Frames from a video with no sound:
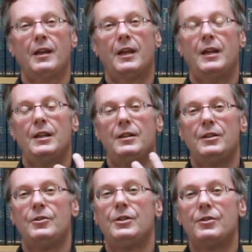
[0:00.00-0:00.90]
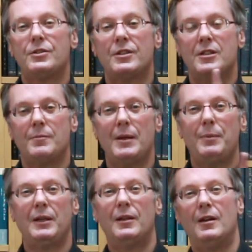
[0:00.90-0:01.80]
Can you use it to
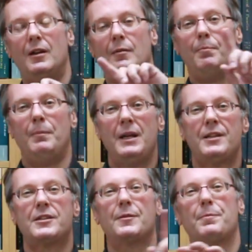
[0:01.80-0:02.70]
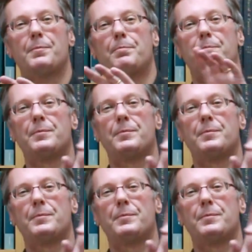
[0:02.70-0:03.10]
maybe make somebody